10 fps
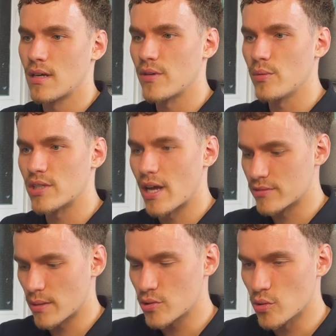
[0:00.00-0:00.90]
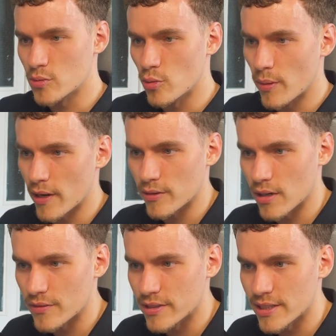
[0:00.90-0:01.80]
I think we should have some sort of small
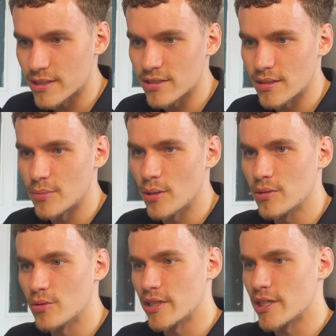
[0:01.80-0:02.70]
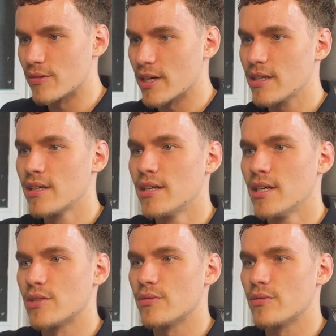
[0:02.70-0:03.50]
paragraph in this bottom corner here, right? So we've